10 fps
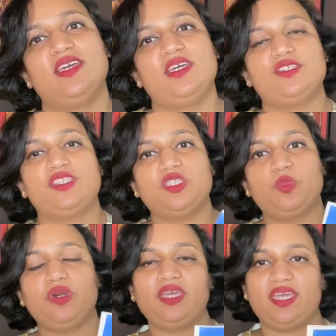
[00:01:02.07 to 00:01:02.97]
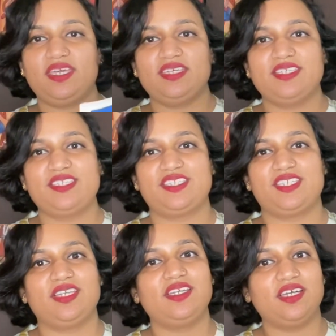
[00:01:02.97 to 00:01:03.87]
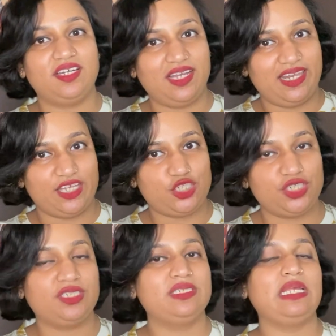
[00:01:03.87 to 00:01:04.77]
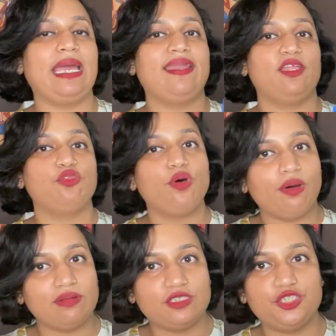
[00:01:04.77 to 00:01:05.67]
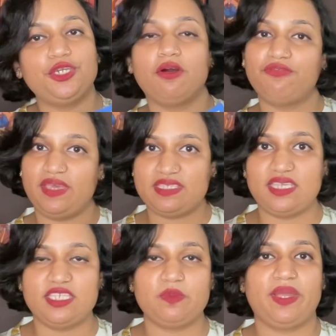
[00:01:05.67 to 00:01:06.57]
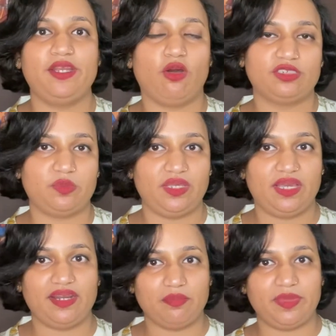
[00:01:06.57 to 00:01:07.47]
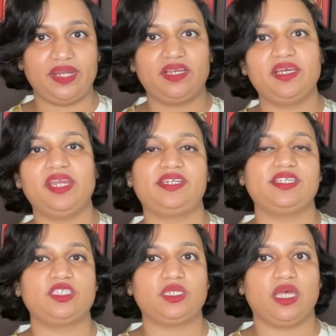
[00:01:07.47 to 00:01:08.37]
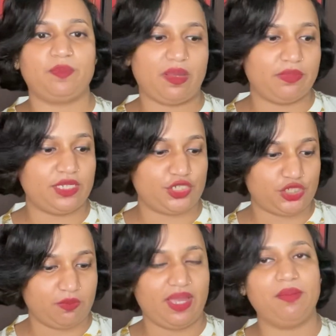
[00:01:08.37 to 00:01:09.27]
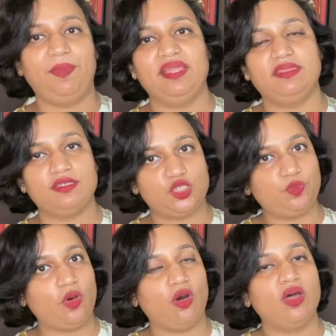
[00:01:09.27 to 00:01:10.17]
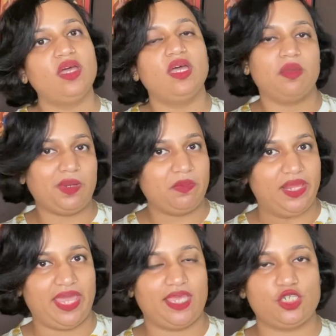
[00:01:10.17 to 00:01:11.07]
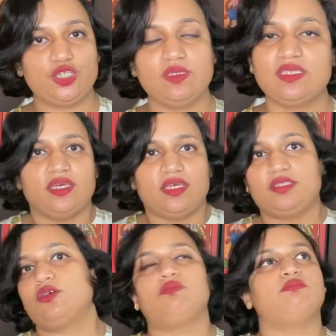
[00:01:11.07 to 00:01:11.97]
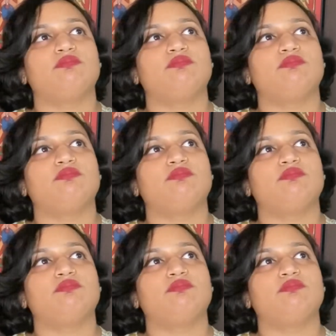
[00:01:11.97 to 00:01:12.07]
So this book is a collection, an anthology of essays by Dr. B.R.Ambedkar. It is published by Panthers Paw Publications. So